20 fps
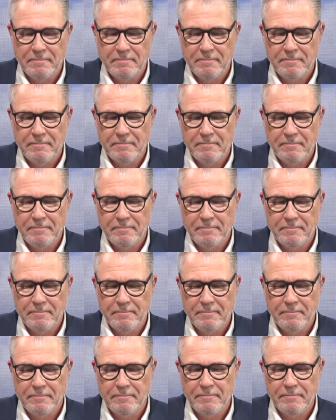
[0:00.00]

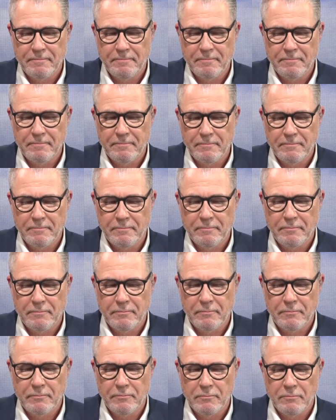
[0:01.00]

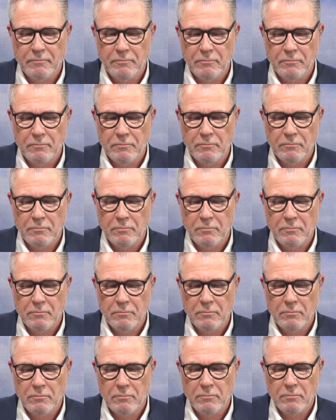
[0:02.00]

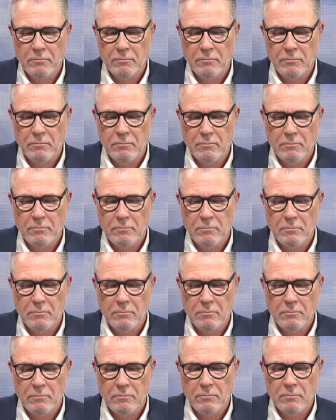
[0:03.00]

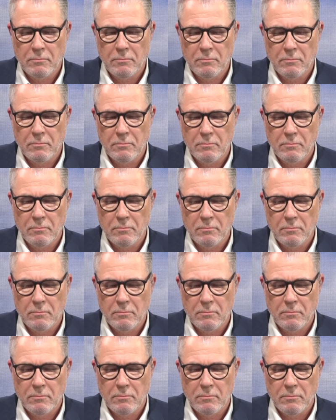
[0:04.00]

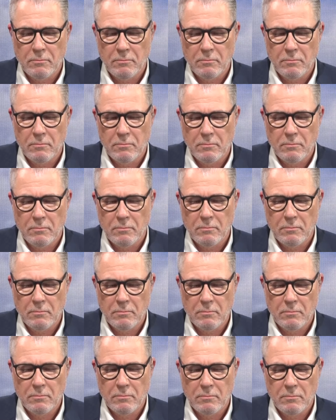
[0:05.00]

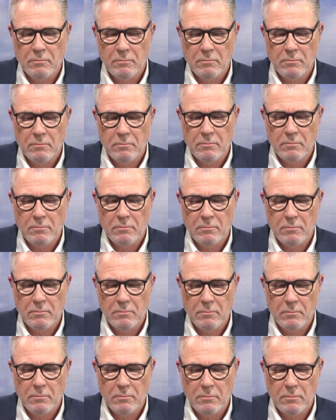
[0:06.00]

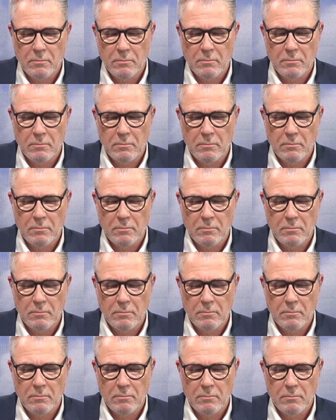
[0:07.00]
No words are spoken by the person on screen.